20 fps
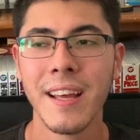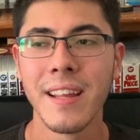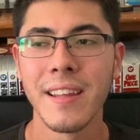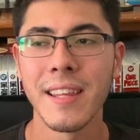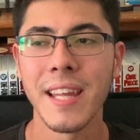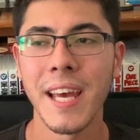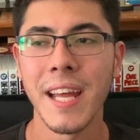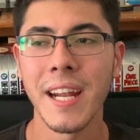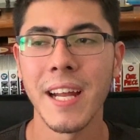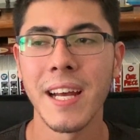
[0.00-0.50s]

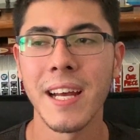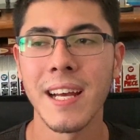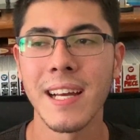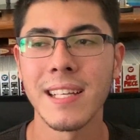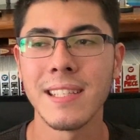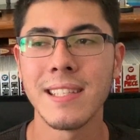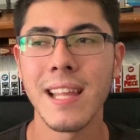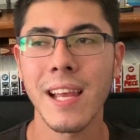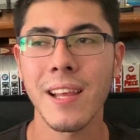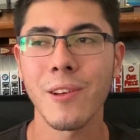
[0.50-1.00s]
that
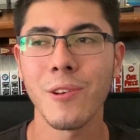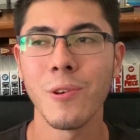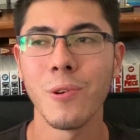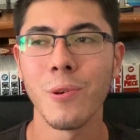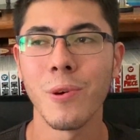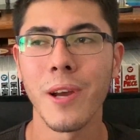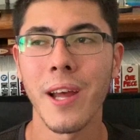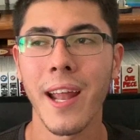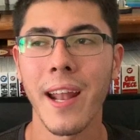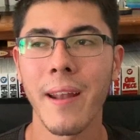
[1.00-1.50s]

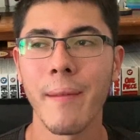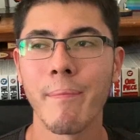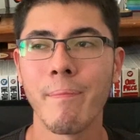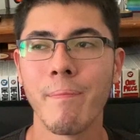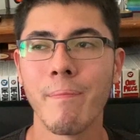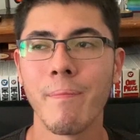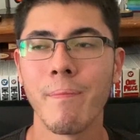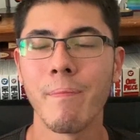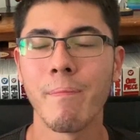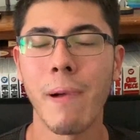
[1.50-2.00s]
Deku and
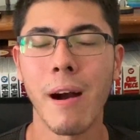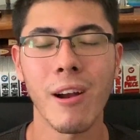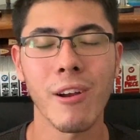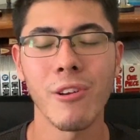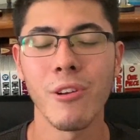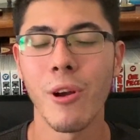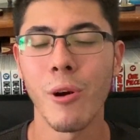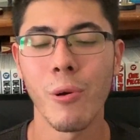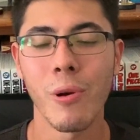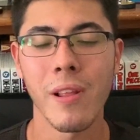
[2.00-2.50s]

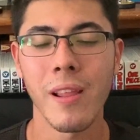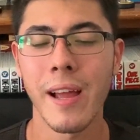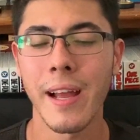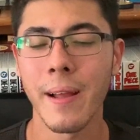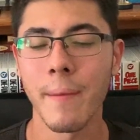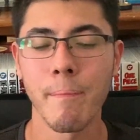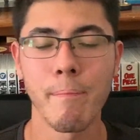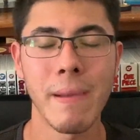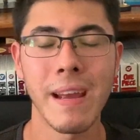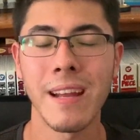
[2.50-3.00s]
Bakugo were
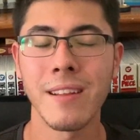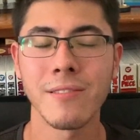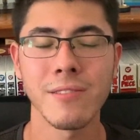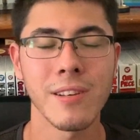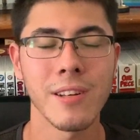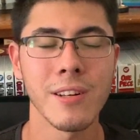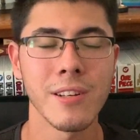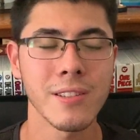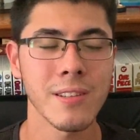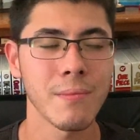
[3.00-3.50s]
like
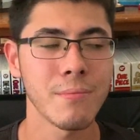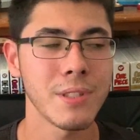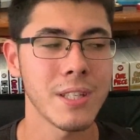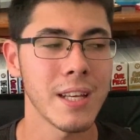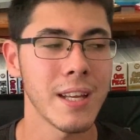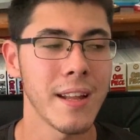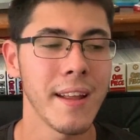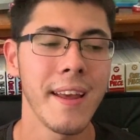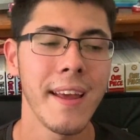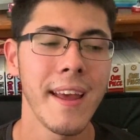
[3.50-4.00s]
bantering or some
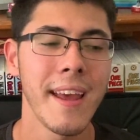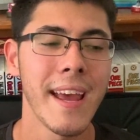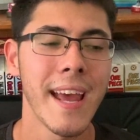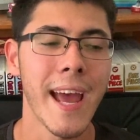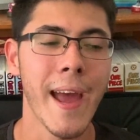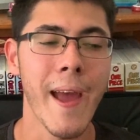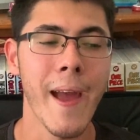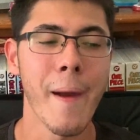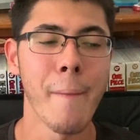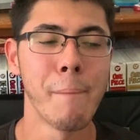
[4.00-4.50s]
shit.
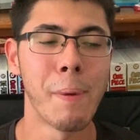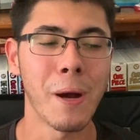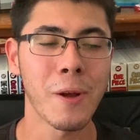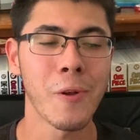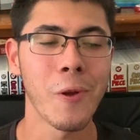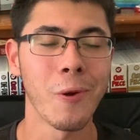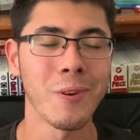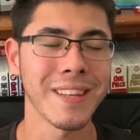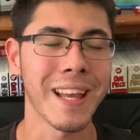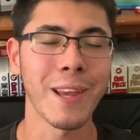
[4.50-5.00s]
And
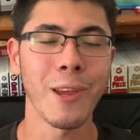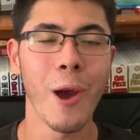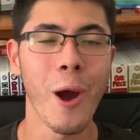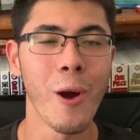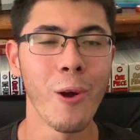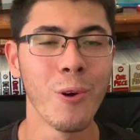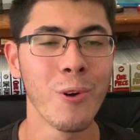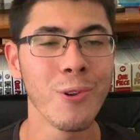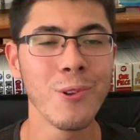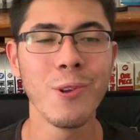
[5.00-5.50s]
Bakugo was like,
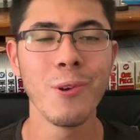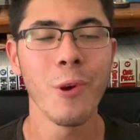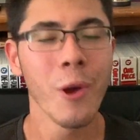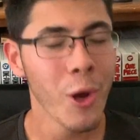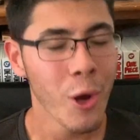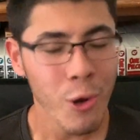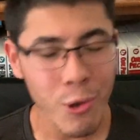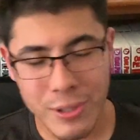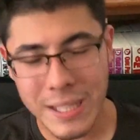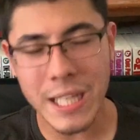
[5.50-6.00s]
yo, who
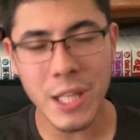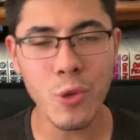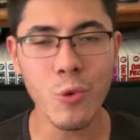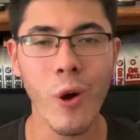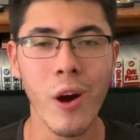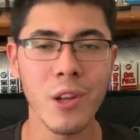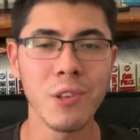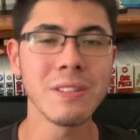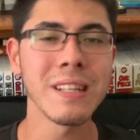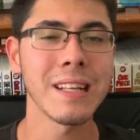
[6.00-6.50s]
you think you
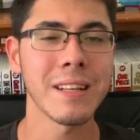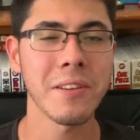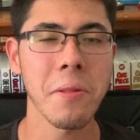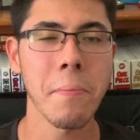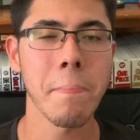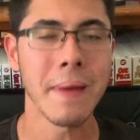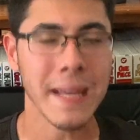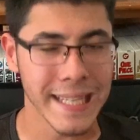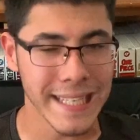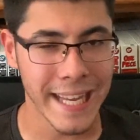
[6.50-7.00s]
are? You think
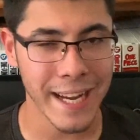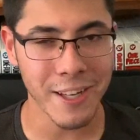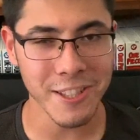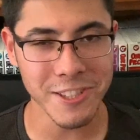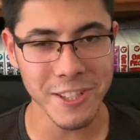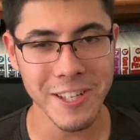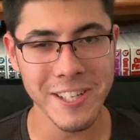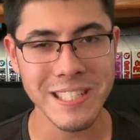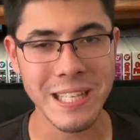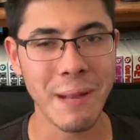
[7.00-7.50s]
main
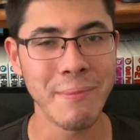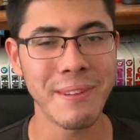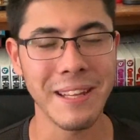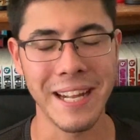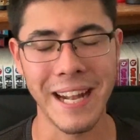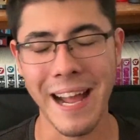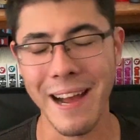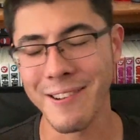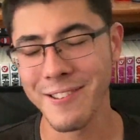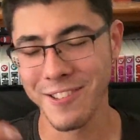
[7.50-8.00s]
character or
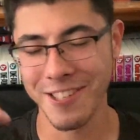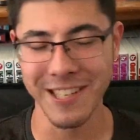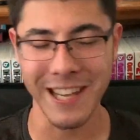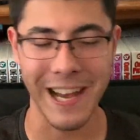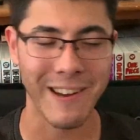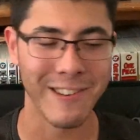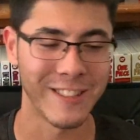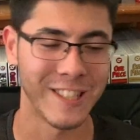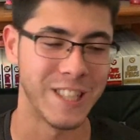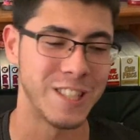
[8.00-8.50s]
something? I was
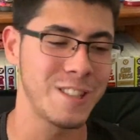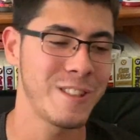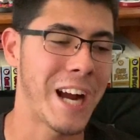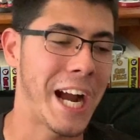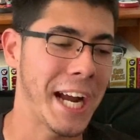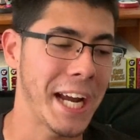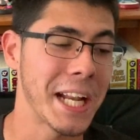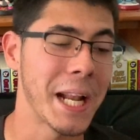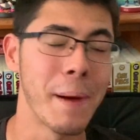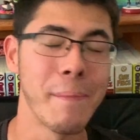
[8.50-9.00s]
just
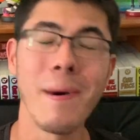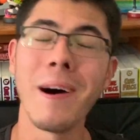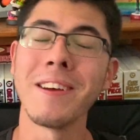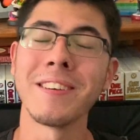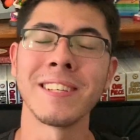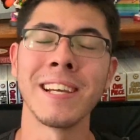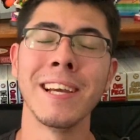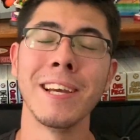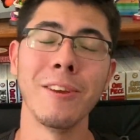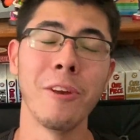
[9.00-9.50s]
cracking up. I
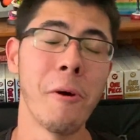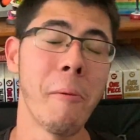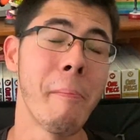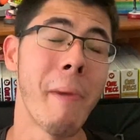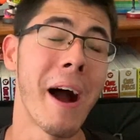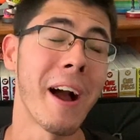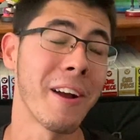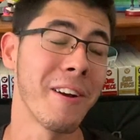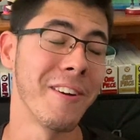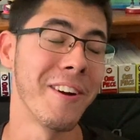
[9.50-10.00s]
was like, yo,
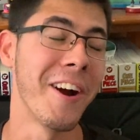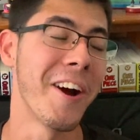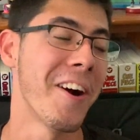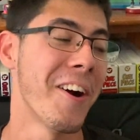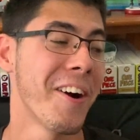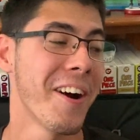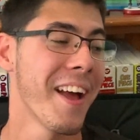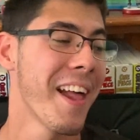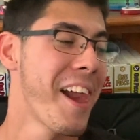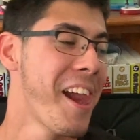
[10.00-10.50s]
Bakugo,
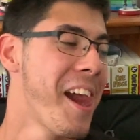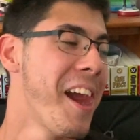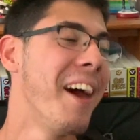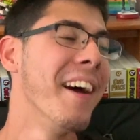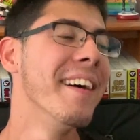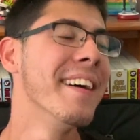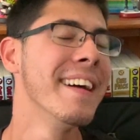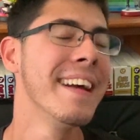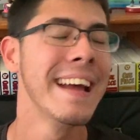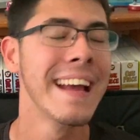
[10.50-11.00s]

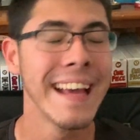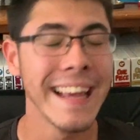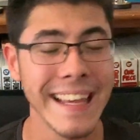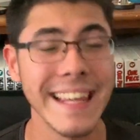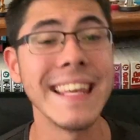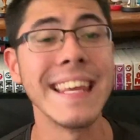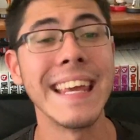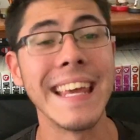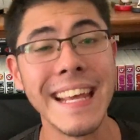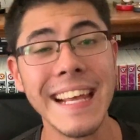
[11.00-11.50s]

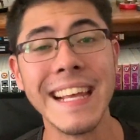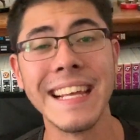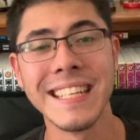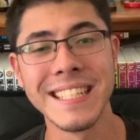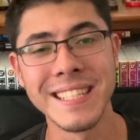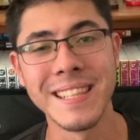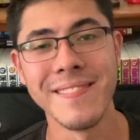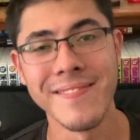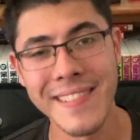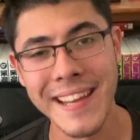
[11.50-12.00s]
he
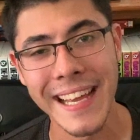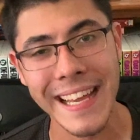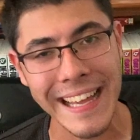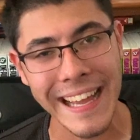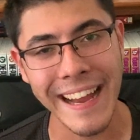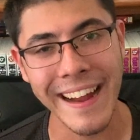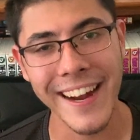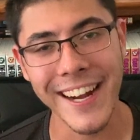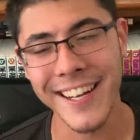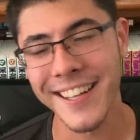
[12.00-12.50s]
is the main
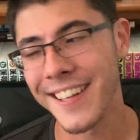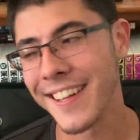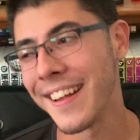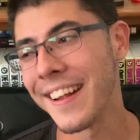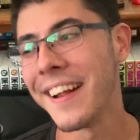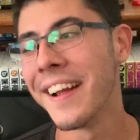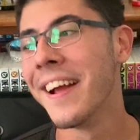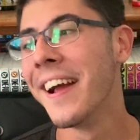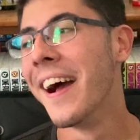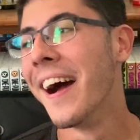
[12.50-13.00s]
character.
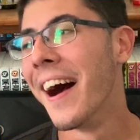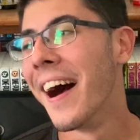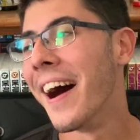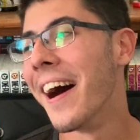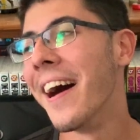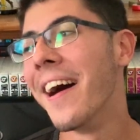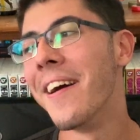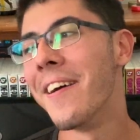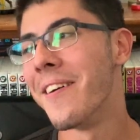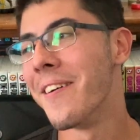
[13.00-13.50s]

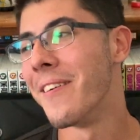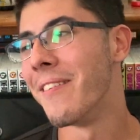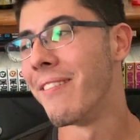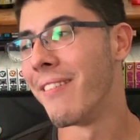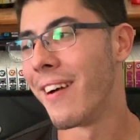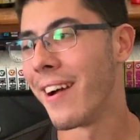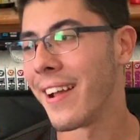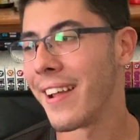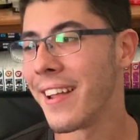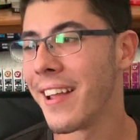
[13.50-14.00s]
Oh
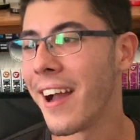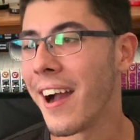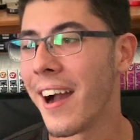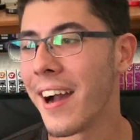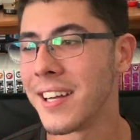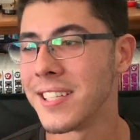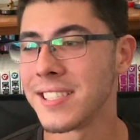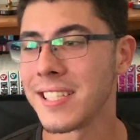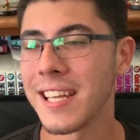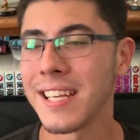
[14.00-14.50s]
my
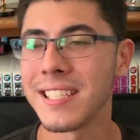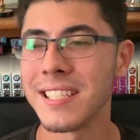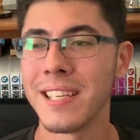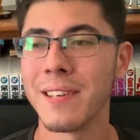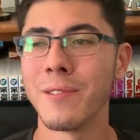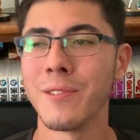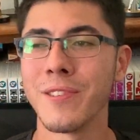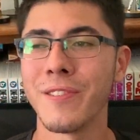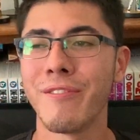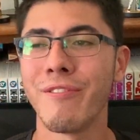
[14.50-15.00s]
gosh, that shit
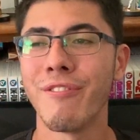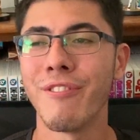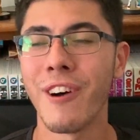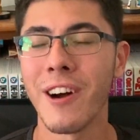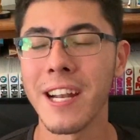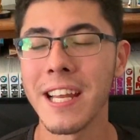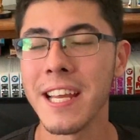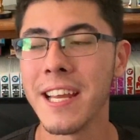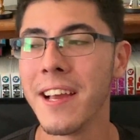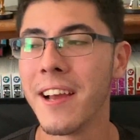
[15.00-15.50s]
was
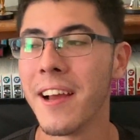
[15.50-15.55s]
funny.